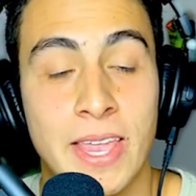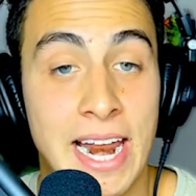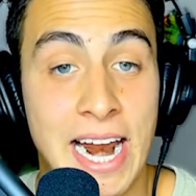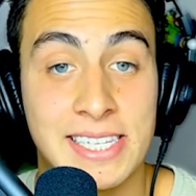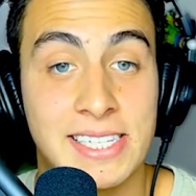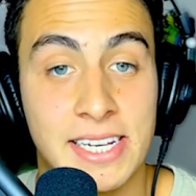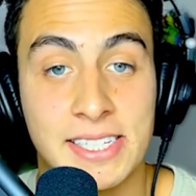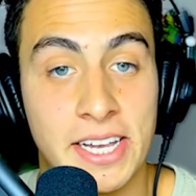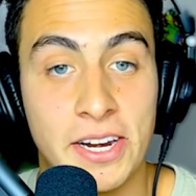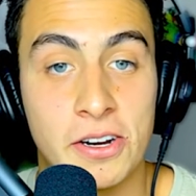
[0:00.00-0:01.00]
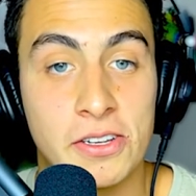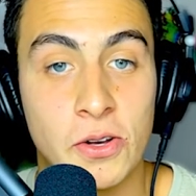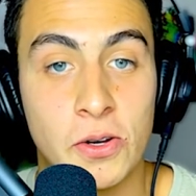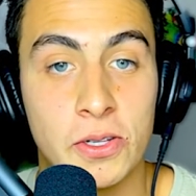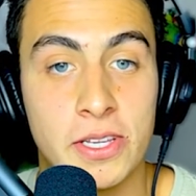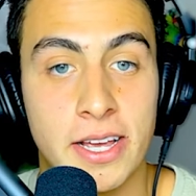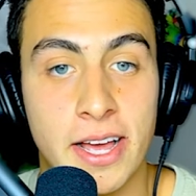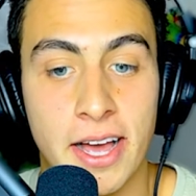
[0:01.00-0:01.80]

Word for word: and at 16 years old, uh,